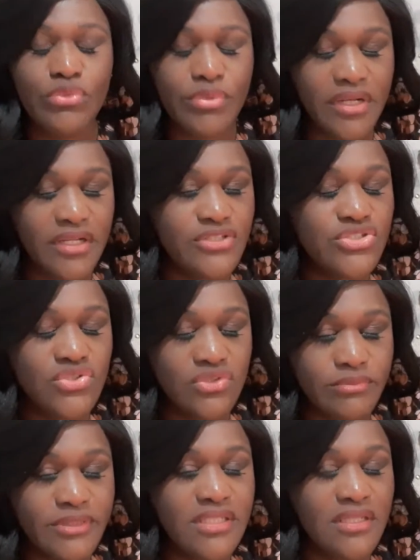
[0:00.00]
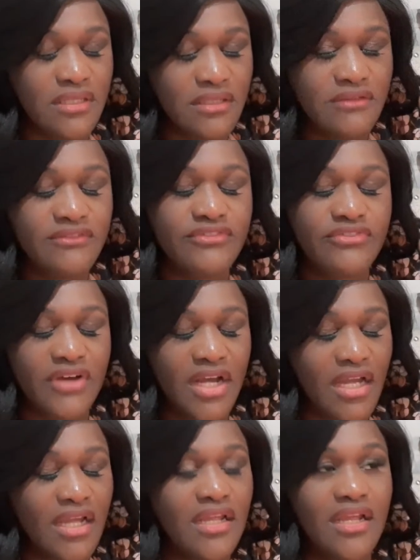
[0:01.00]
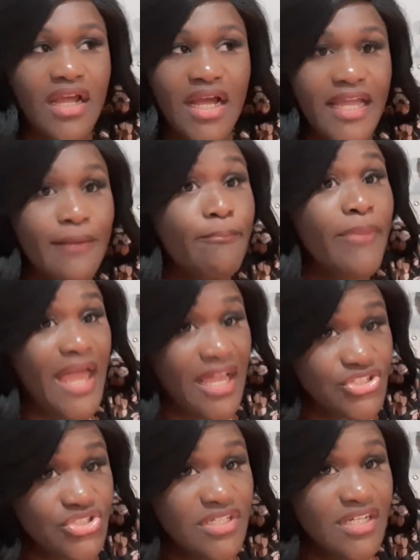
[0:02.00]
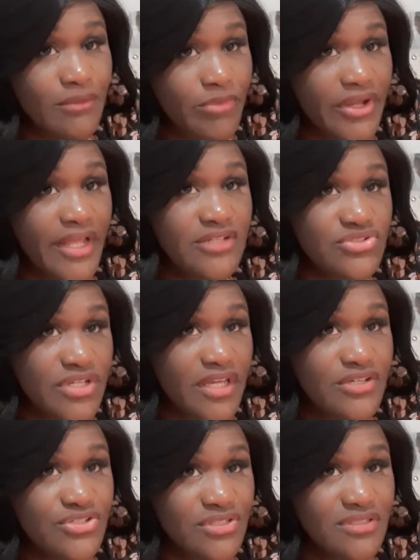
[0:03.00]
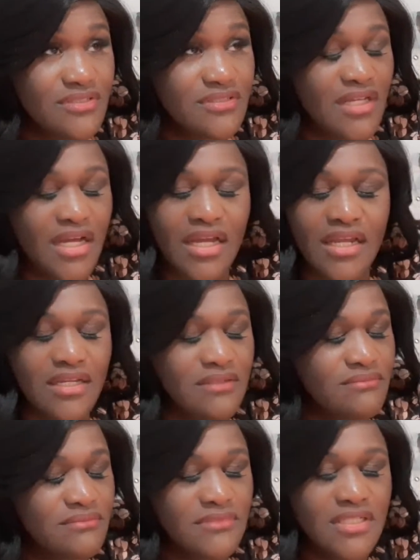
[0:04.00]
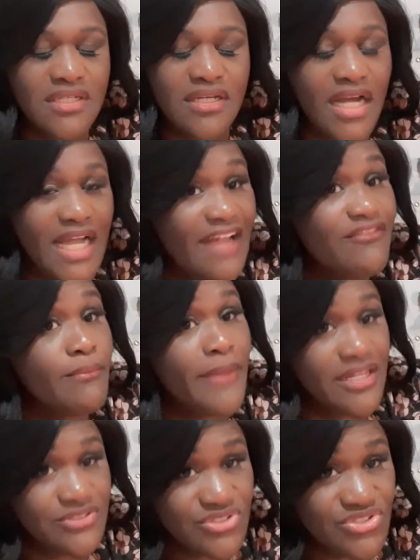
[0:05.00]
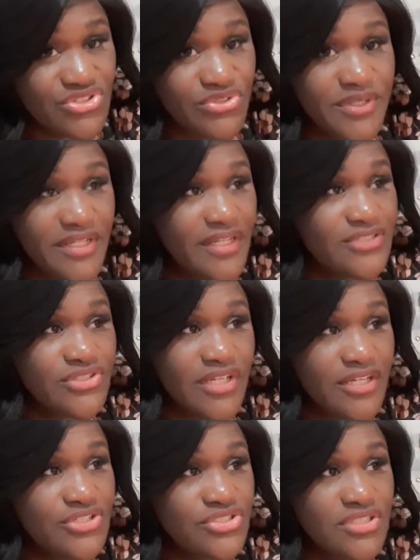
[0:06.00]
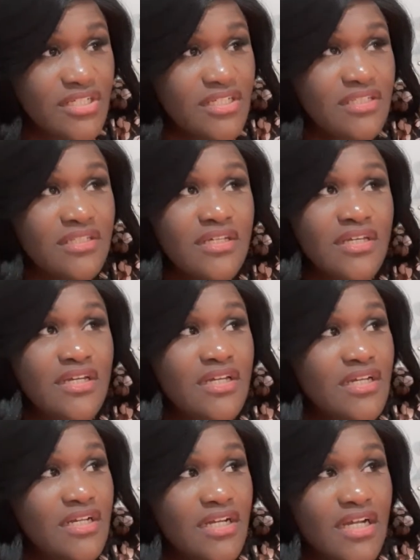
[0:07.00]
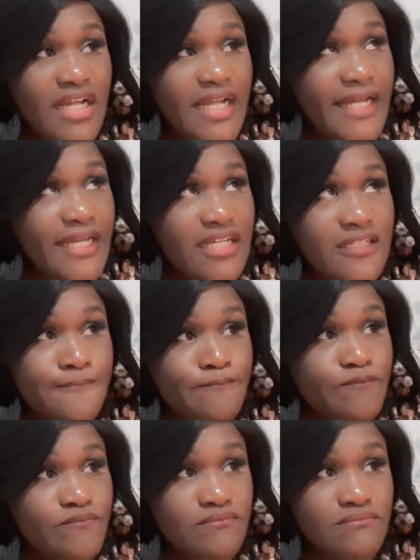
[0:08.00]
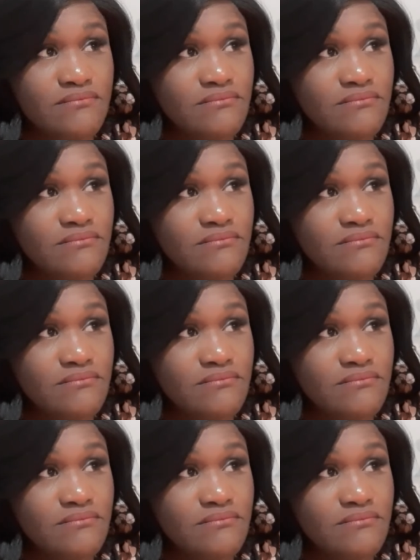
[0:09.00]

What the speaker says: really do believe I am passionate about education. I have a master's degree in education, and